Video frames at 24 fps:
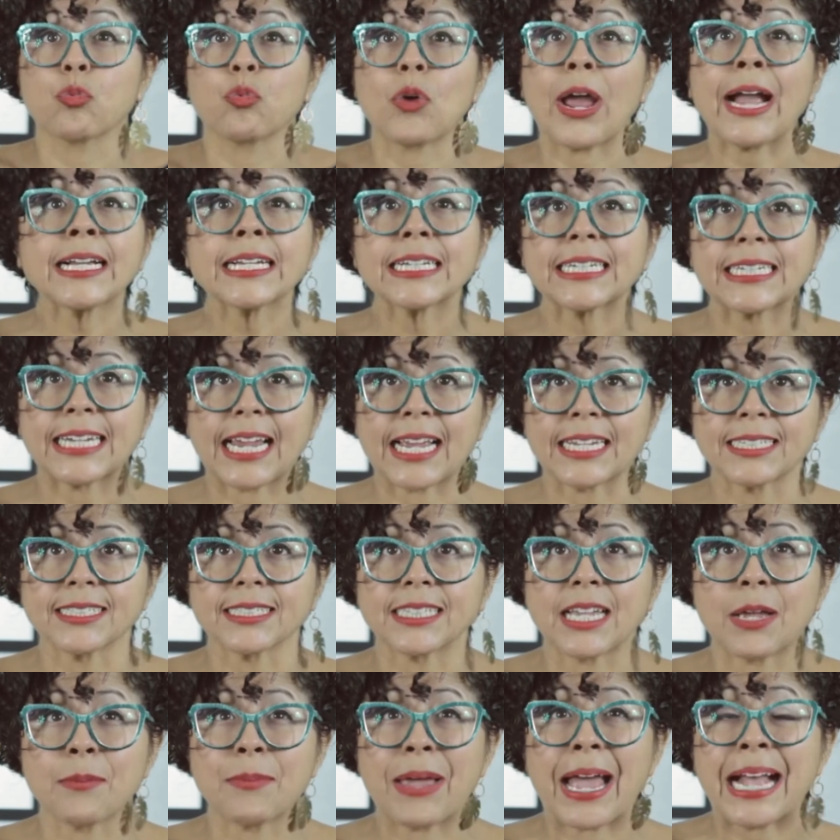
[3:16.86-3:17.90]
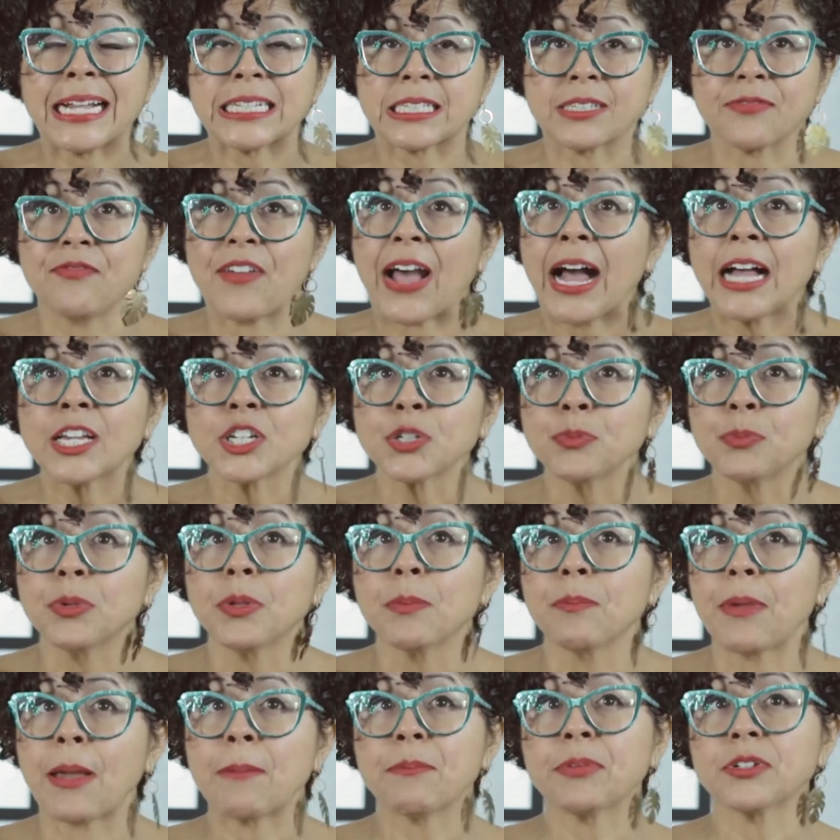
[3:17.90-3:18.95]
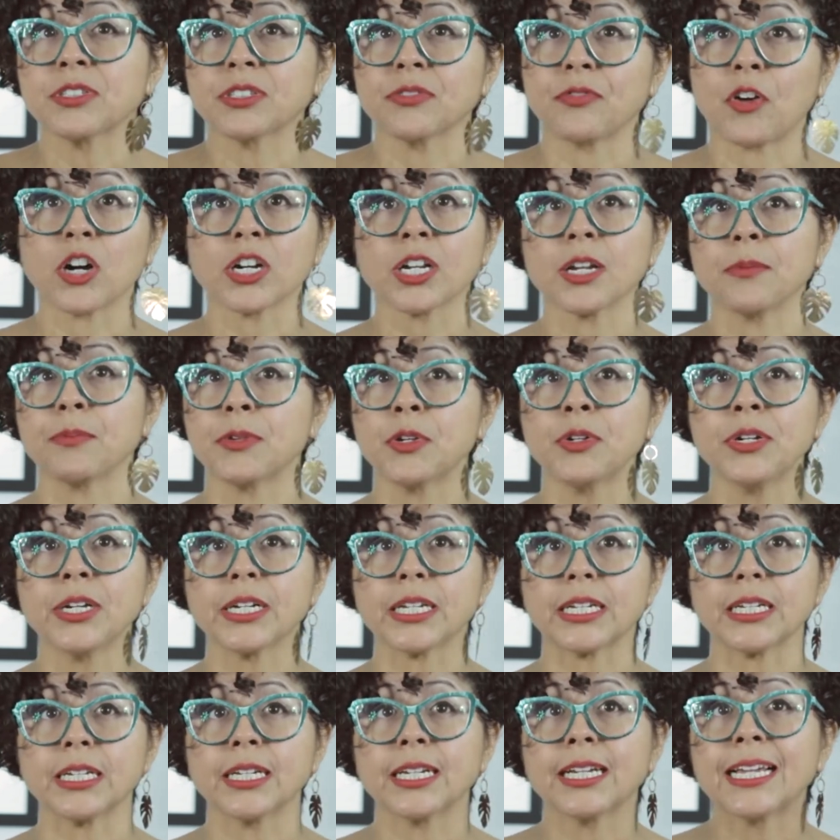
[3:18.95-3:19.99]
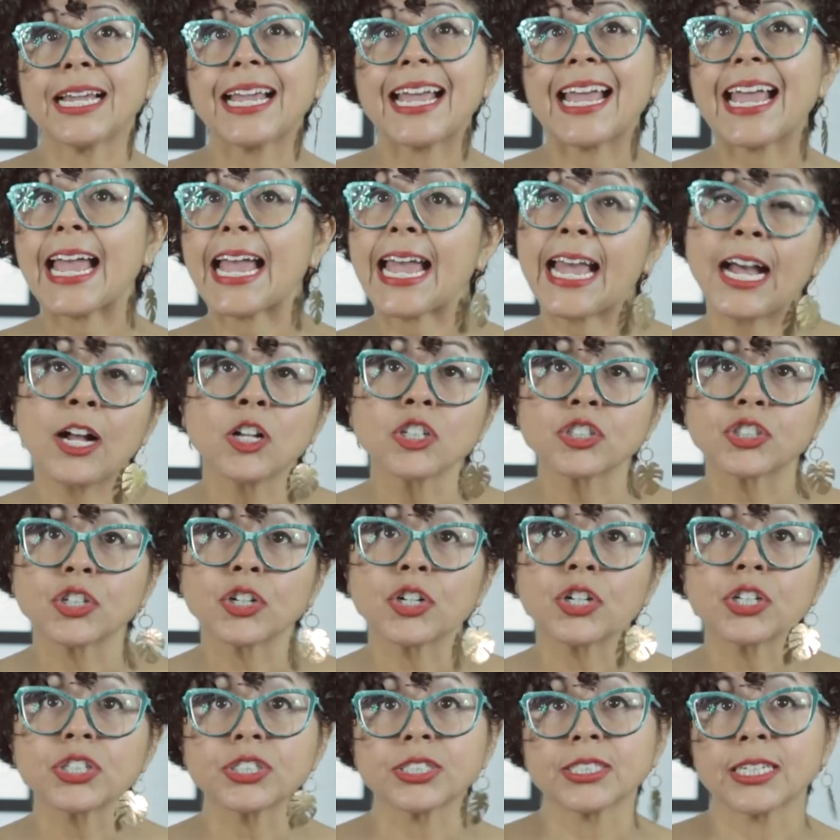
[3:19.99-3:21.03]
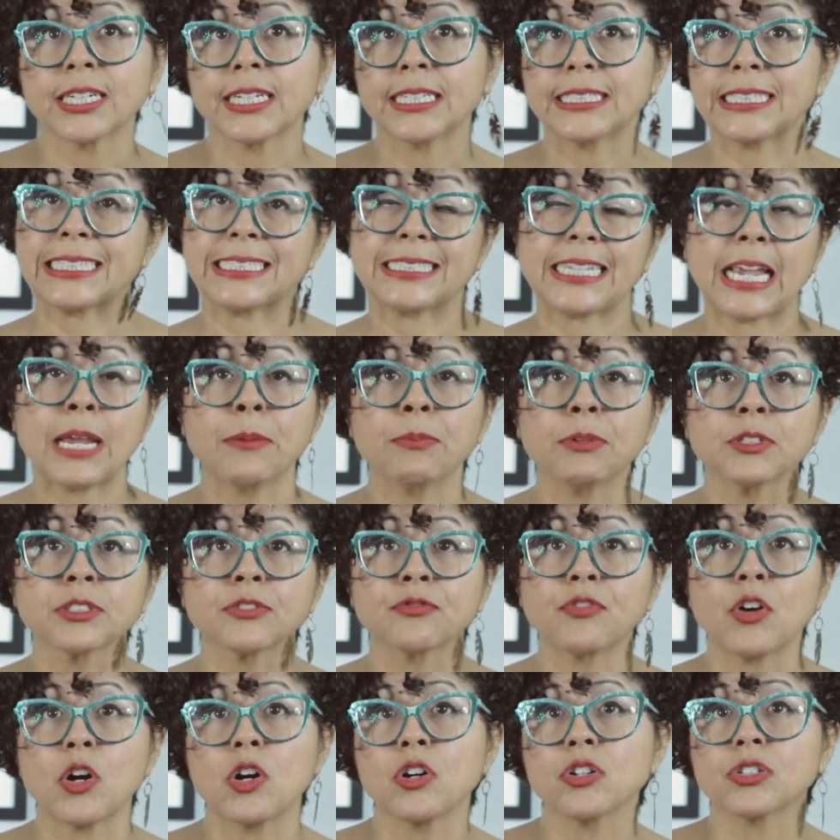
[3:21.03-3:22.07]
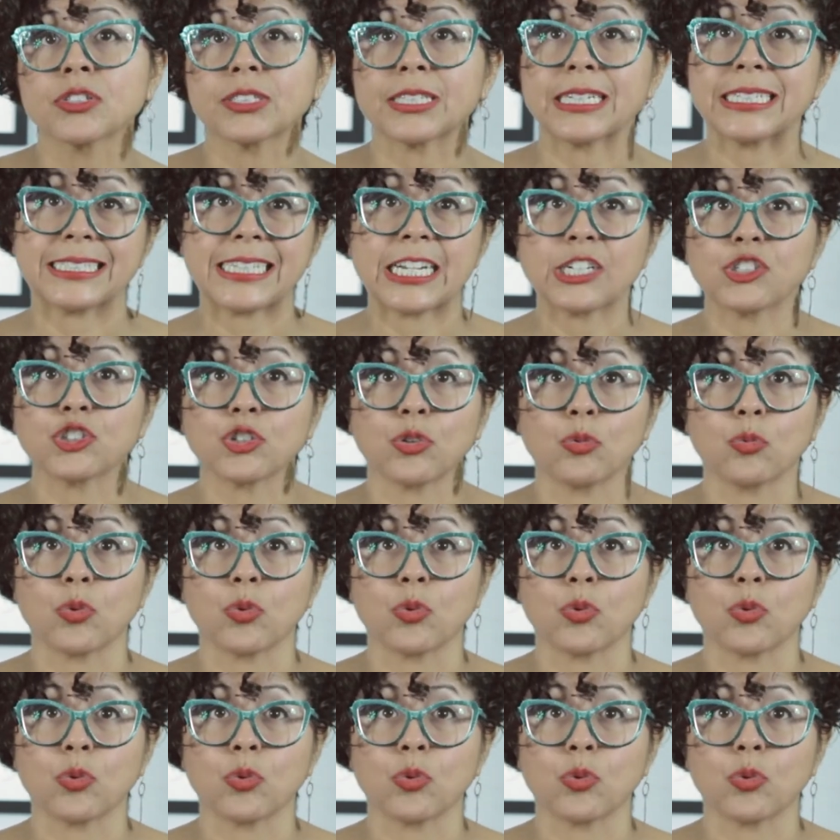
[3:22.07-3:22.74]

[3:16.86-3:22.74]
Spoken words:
recognize them as valuable members of our community. Elders, disabled folks, essential